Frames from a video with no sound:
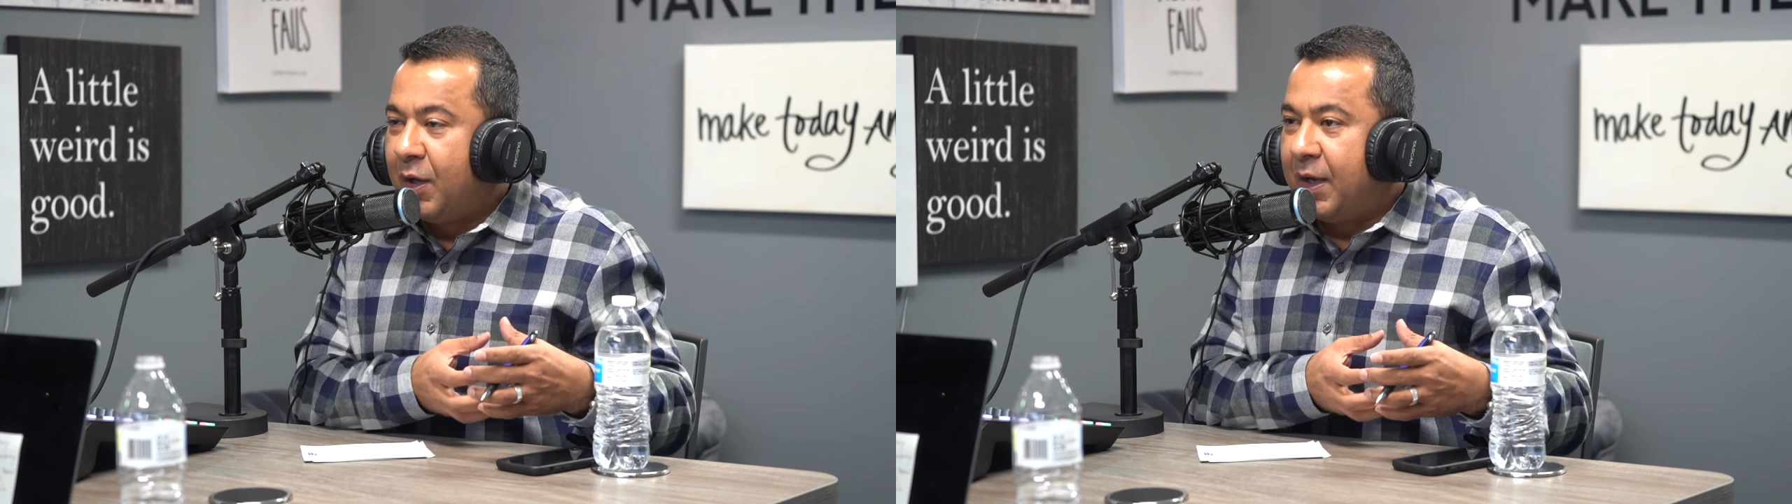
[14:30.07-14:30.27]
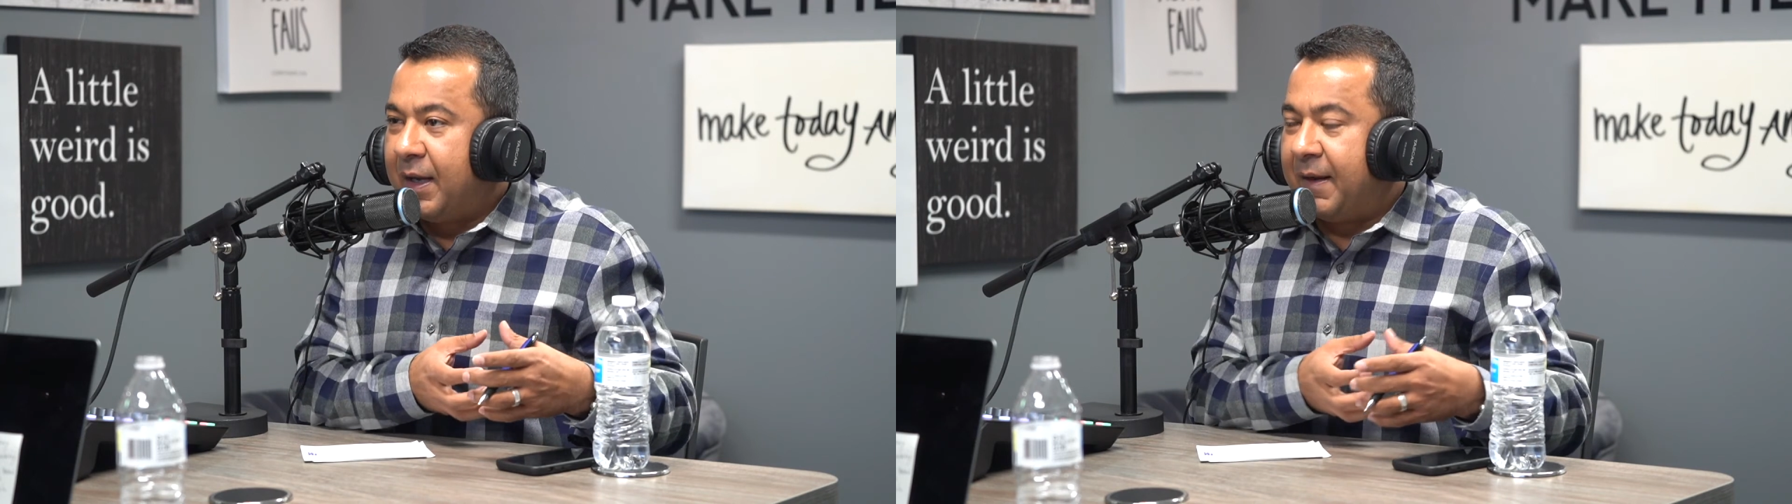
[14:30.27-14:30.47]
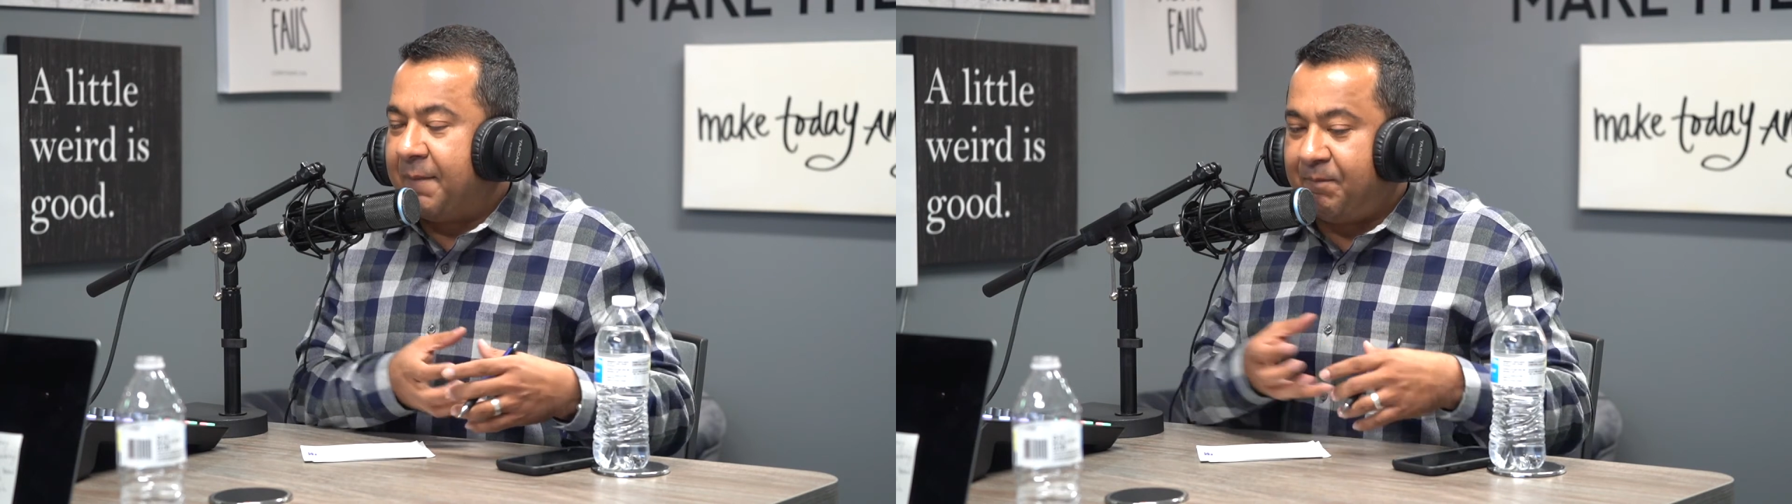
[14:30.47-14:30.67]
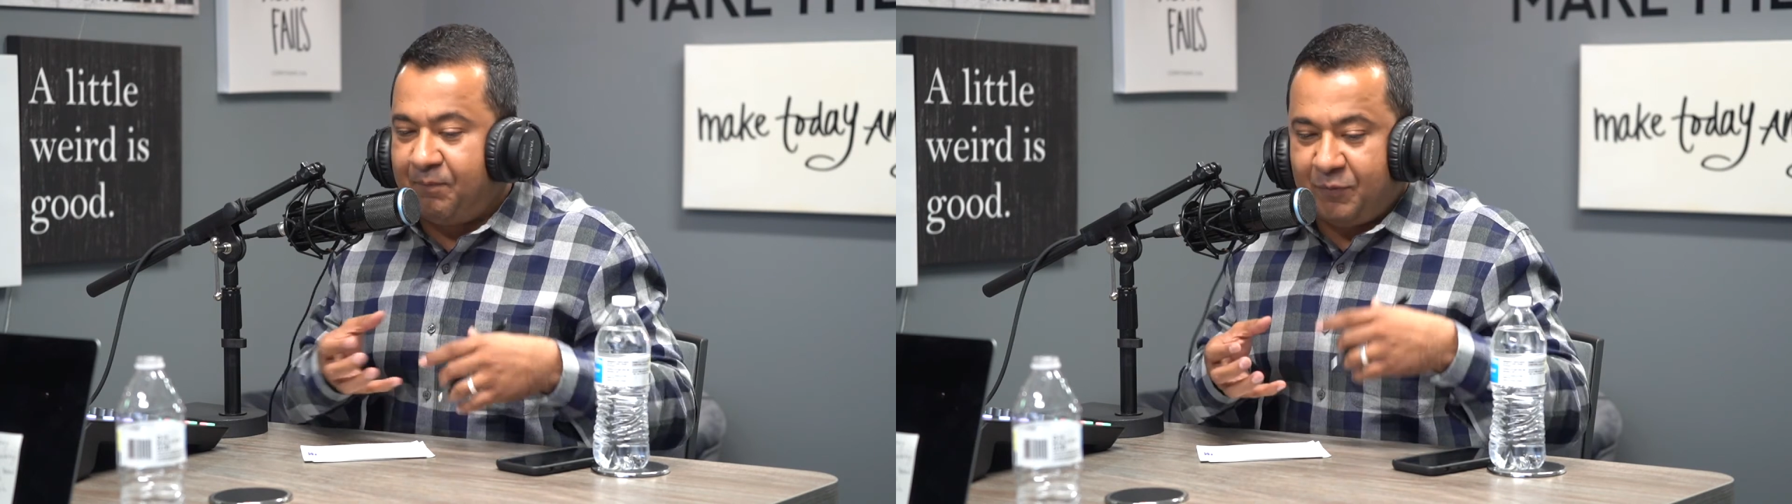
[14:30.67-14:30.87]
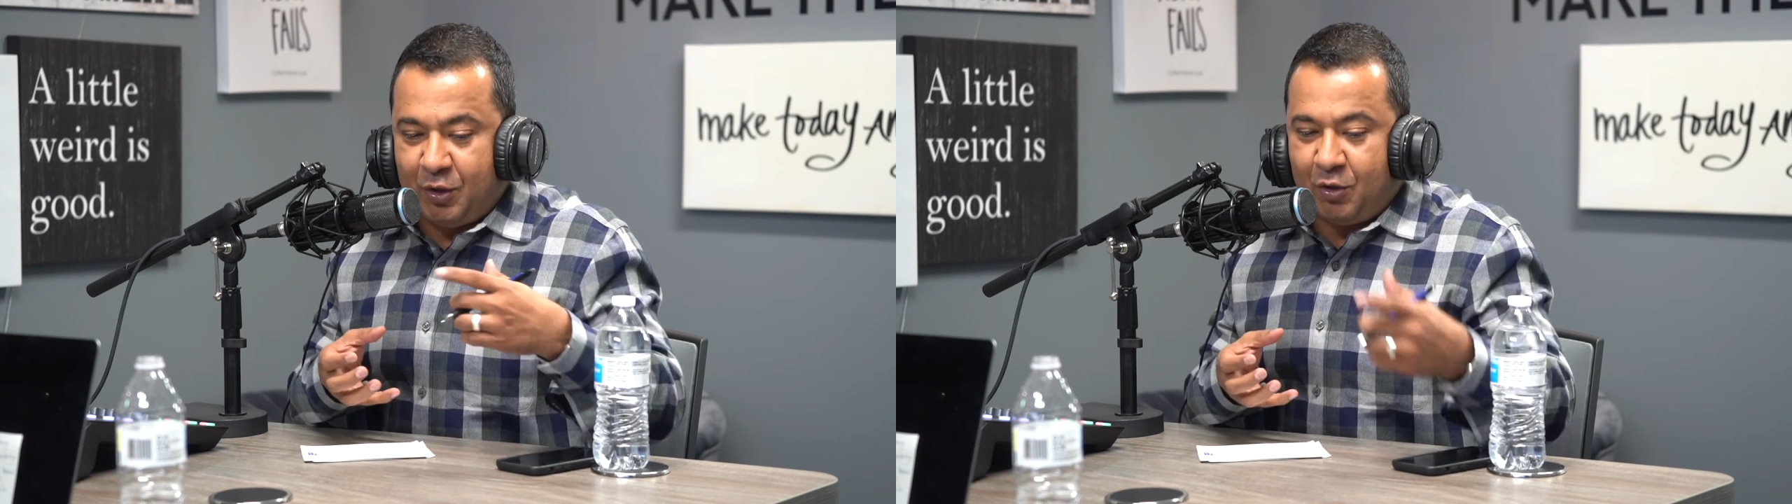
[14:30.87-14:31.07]
uh,
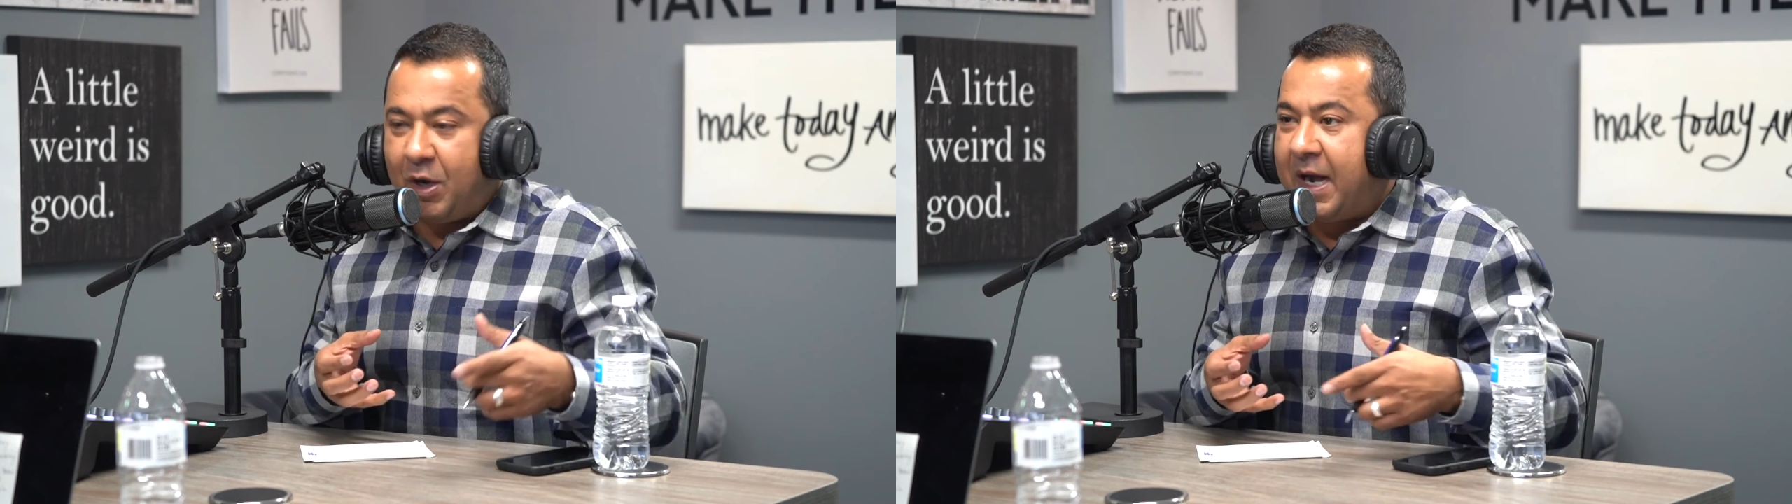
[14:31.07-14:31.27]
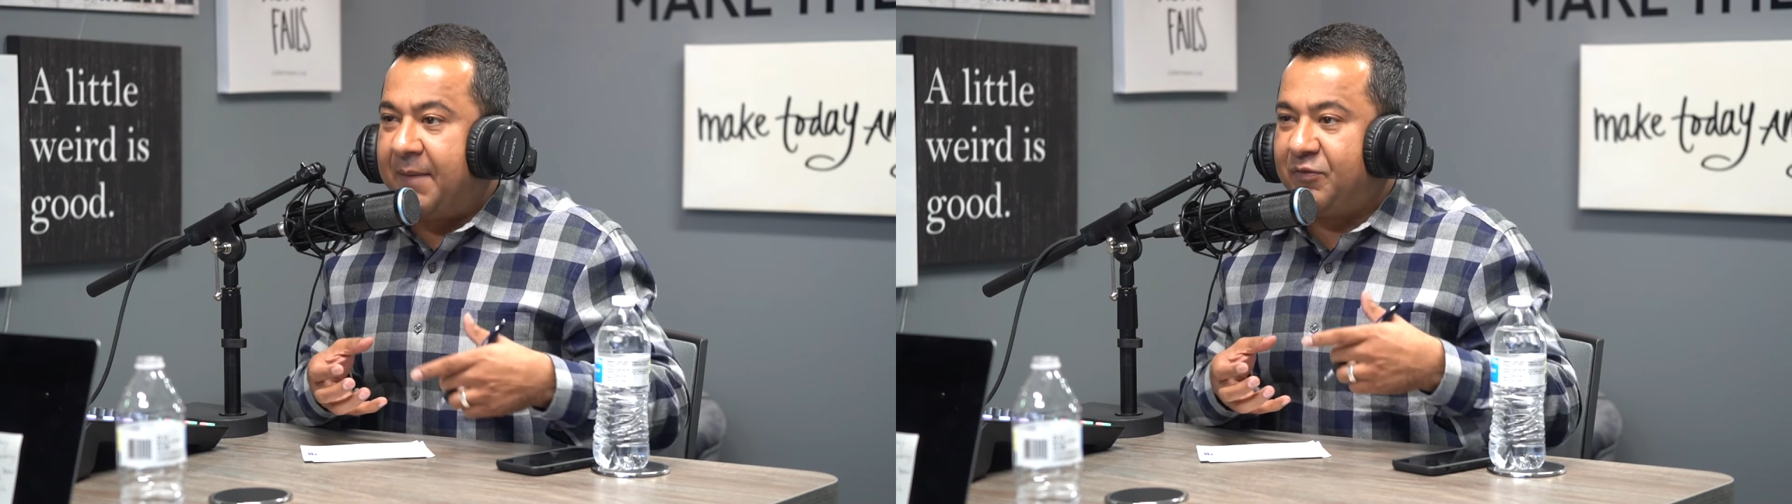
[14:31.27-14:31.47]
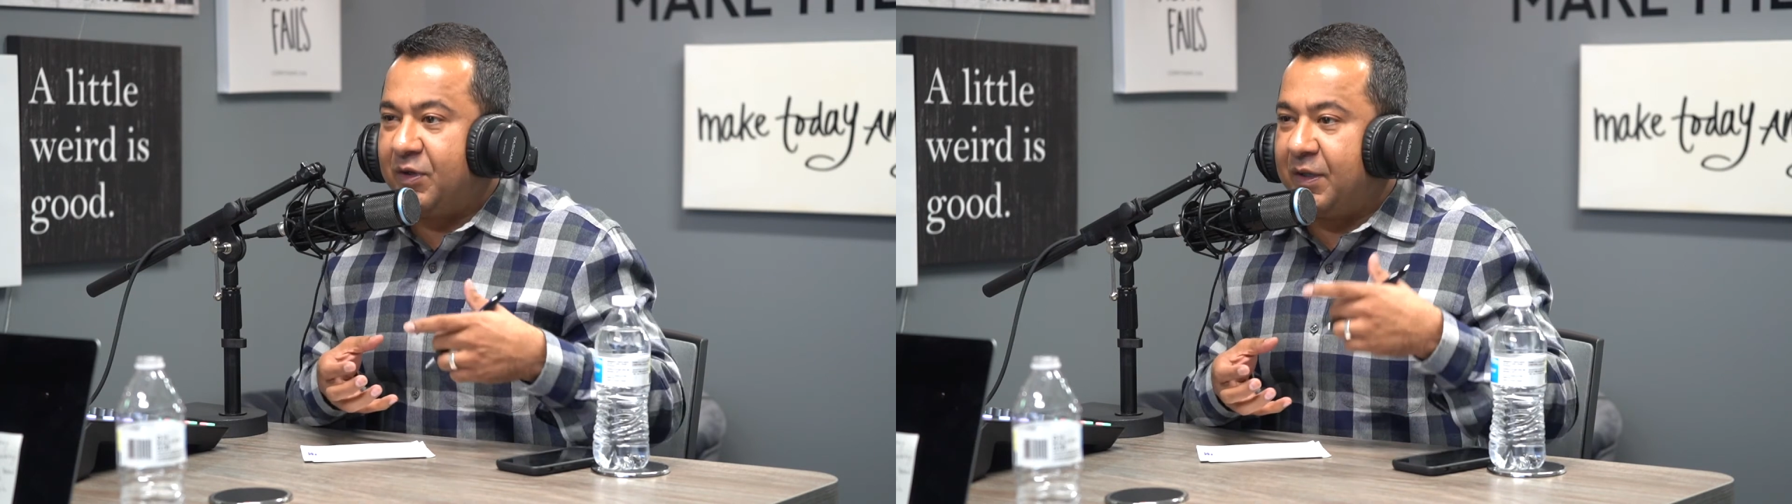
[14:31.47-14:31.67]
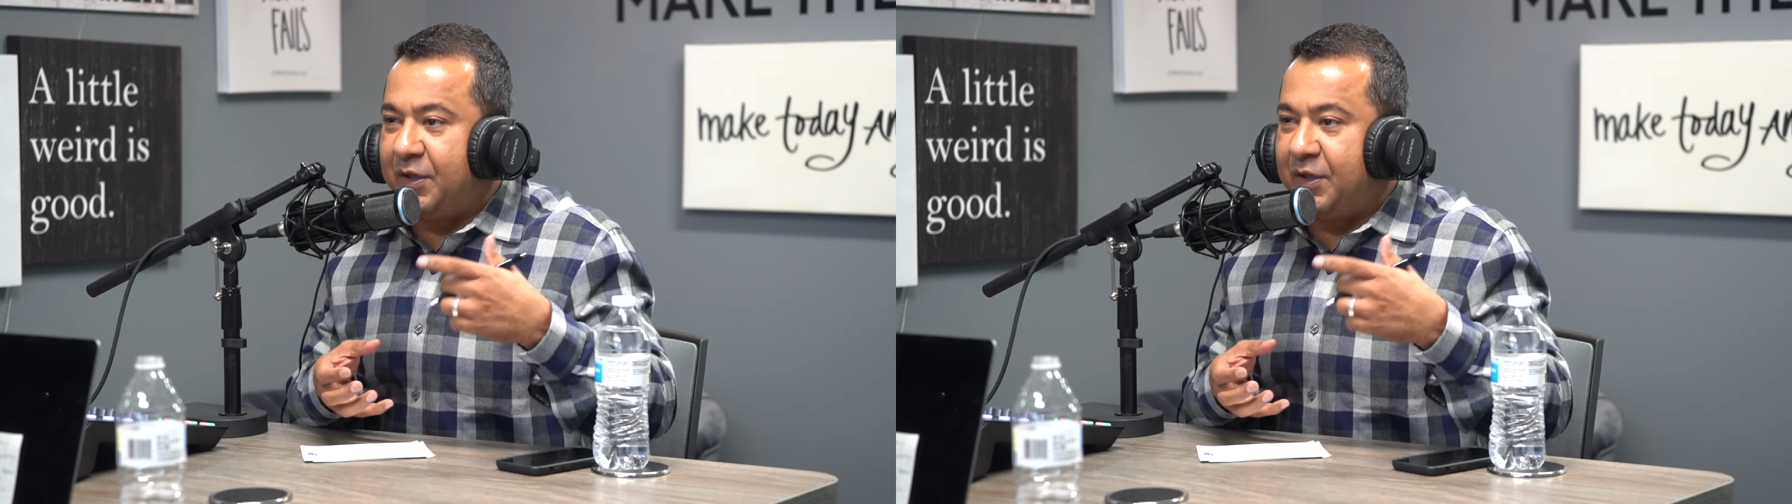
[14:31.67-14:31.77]
you know, op uh,